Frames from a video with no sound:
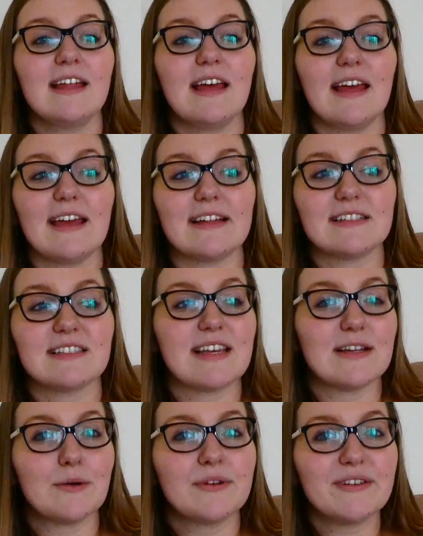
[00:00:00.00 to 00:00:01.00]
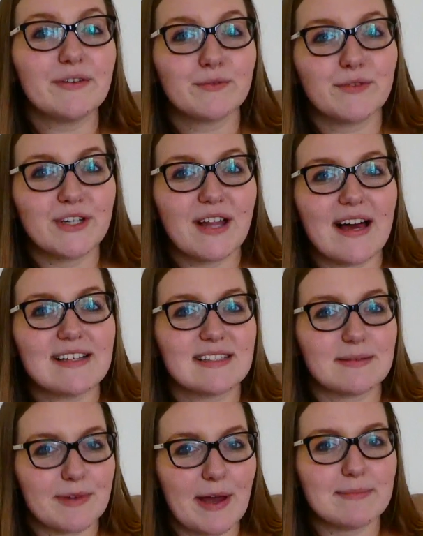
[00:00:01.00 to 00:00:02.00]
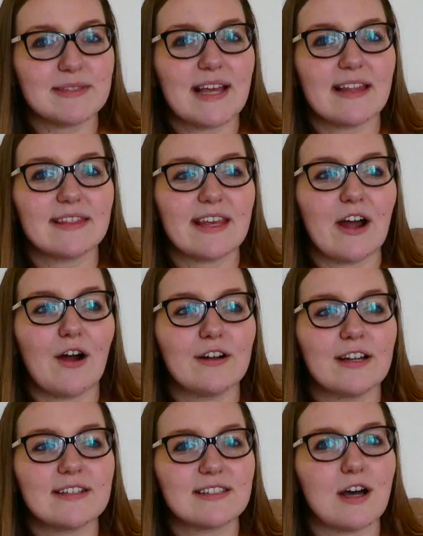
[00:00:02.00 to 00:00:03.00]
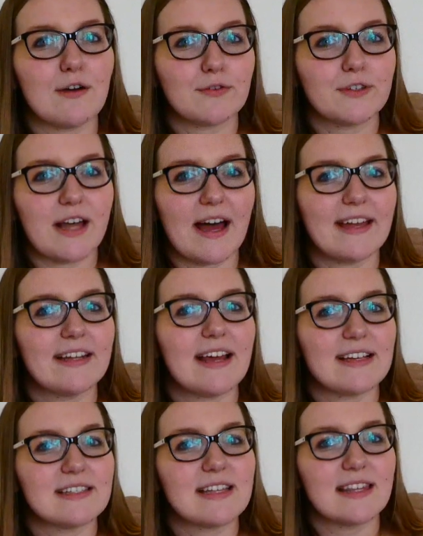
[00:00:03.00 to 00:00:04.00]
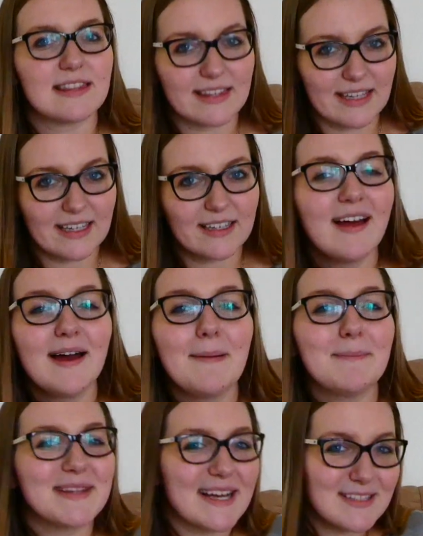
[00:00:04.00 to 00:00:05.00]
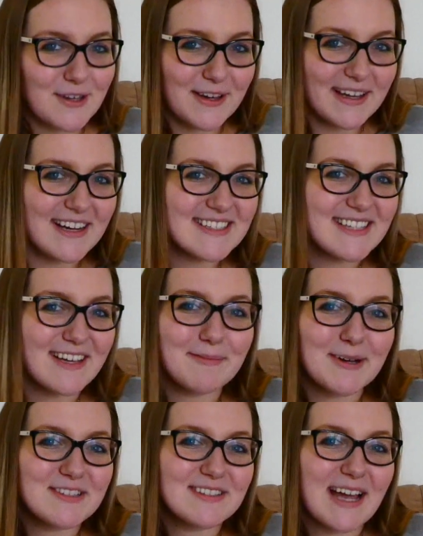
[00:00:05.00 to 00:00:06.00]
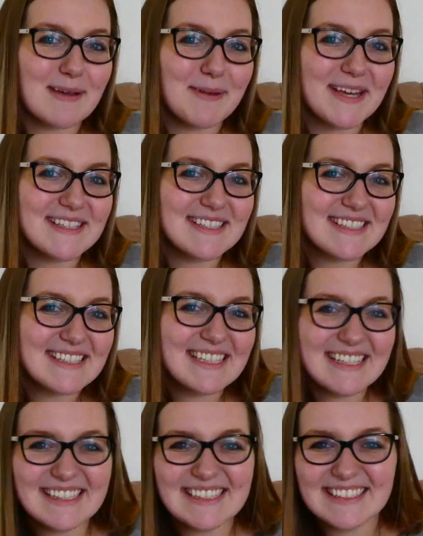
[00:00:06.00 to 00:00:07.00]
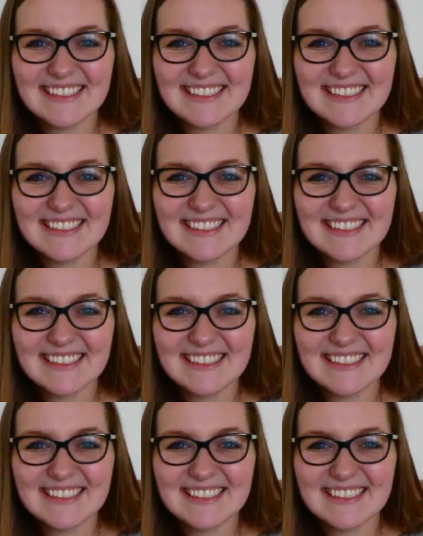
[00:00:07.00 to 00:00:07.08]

and they don't even realize sometimes that they aren't as self-reliant as they think. But that's all I gotta say about type 8s.